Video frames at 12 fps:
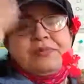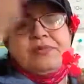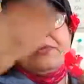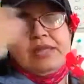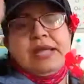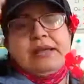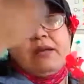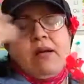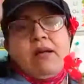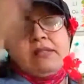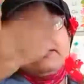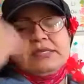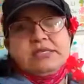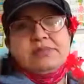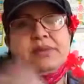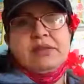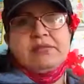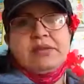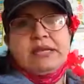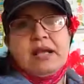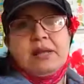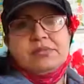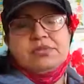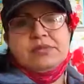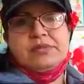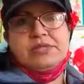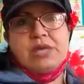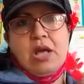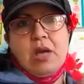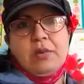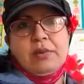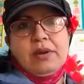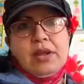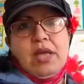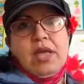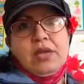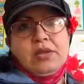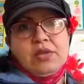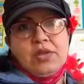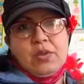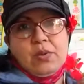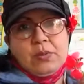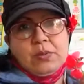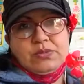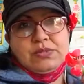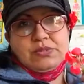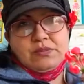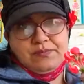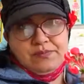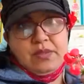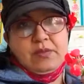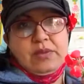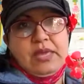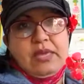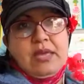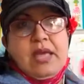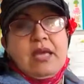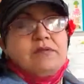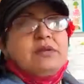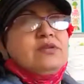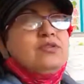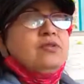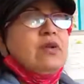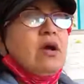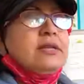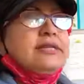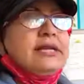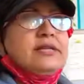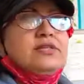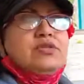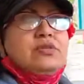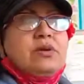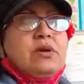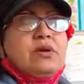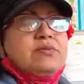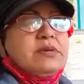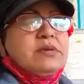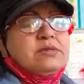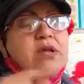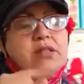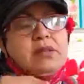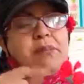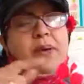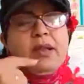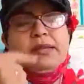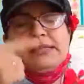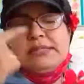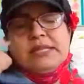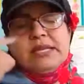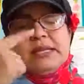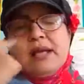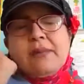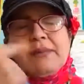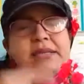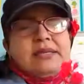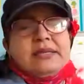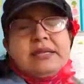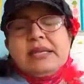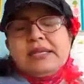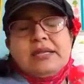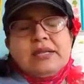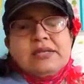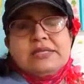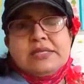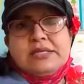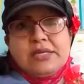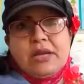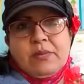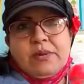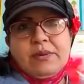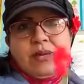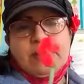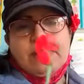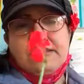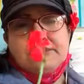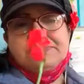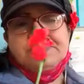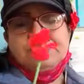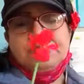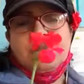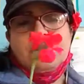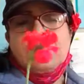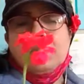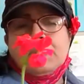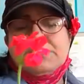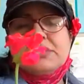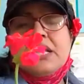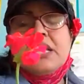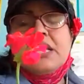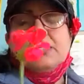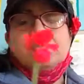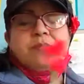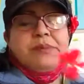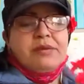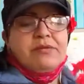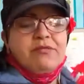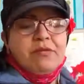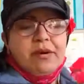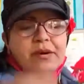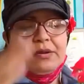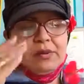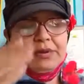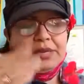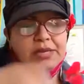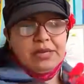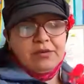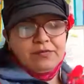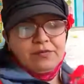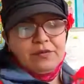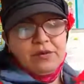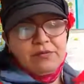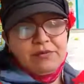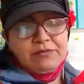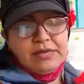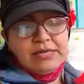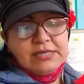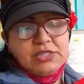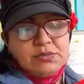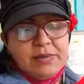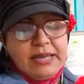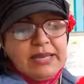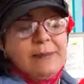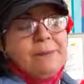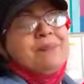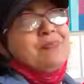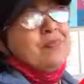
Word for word: so that all the smell will come towards our nose okay we do not take it too close because all the pollens can come and can irritate our um, nose. So be very, very careful when we are smelling.